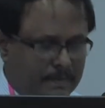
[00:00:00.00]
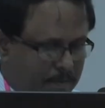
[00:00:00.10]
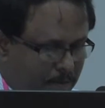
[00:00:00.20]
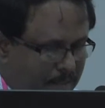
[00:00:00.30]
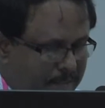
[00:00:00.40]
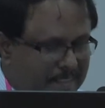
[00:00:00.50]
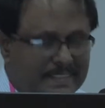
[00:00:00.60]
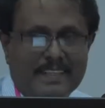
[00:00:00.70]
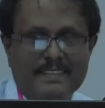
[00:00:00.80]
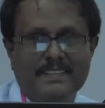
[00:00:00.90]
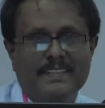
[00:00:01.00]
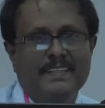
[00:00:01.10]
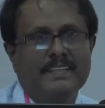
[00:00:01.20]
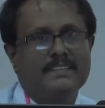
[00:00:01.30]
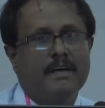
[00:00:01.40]
going to discuss
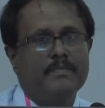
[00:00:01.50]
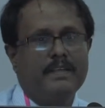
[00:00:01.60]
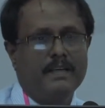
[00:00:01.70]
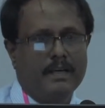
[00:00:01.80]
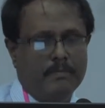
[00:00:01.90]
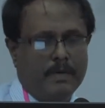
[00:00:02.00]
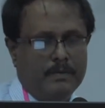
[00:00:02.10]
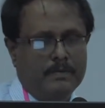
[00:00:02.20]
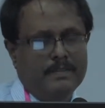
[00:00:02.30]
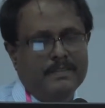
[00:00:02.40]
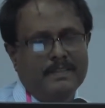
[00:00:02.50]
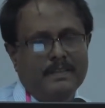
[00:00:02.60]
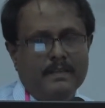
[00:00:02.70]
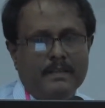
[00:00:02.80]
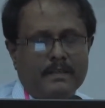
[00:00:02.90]
something about
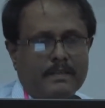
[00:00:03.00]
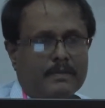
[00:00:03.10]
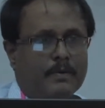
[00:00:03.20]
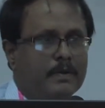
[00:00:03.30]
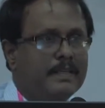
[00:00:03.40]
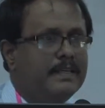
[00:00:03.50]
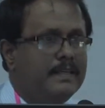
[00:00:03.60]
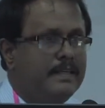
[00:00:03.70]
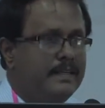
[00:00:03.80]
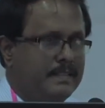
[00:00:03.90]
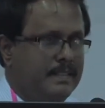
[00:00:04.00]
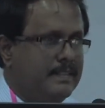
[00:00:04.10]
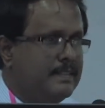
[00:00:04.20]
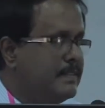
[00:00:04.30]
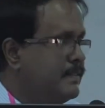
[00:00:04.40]
chronic kidney
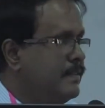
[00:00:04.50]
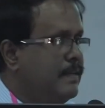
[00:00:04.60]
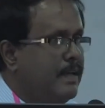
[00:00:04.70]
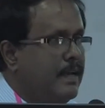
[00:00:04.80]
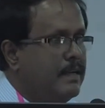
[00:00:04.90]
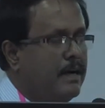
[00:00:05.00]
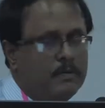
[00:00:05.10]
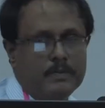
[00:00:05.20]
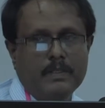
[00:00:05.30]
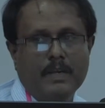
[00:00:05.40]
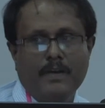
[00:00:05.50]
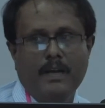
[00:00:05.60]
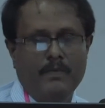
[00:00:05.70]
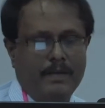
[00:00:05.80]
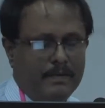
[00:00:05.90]
disease and how to
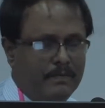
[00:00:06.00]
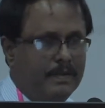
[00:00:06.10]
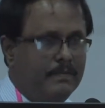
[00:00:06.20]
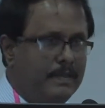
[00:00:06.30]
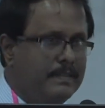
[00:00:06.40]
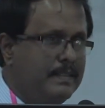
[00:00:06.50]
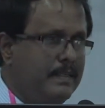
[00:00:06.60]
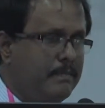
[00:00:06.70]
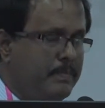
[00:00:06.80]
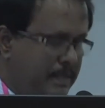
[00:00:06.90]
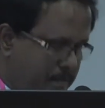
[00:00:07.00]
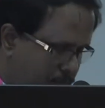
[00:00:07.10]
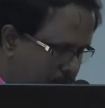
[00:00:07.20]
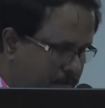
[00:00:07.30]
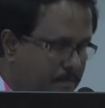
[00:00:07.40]
evaluate when we see the
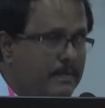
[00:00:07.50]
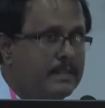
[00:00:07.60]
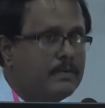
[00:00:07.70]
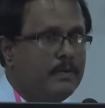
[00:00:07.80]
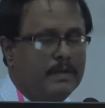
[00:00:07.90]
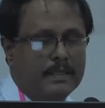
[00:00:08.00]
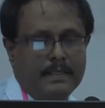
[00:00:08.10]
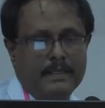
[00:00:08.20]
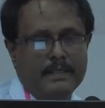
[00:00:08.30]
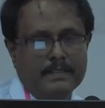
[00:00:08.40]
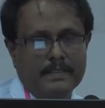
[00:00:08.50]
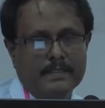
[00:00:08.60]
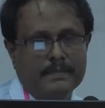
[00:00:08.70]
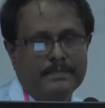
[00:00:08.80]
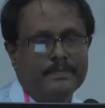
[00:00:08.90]
patients with chronic kidney
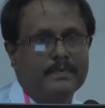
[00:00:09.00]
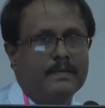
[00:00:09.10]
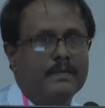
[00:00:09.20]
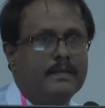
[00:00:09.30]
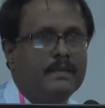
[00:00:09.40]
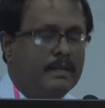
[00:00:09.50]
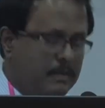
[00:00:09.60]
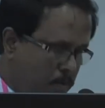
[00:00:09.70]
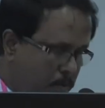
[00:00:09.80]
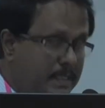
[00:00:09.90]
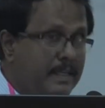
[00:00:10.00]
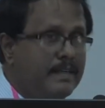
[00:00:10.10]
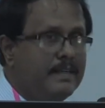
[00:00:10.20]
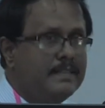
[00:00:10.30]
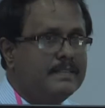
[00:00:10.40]
disease. Chronic
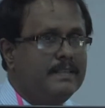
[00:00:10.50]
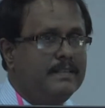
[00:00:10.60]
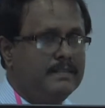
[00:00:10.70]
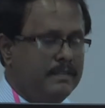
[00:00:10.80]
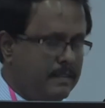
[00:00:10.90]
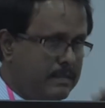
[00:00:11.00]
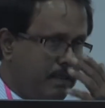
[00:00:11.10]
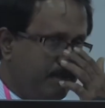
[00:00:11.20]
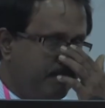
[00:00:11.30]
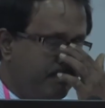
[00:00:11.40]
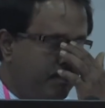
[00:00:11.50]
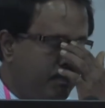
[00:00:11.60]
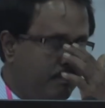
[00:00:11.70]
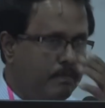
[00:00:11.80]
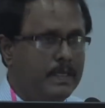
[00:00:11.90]
kidney disease is the
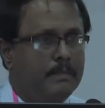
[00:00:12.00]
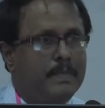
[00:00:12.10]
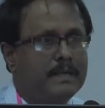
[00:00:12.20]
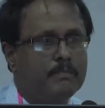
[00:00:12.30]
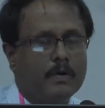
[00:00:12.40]
big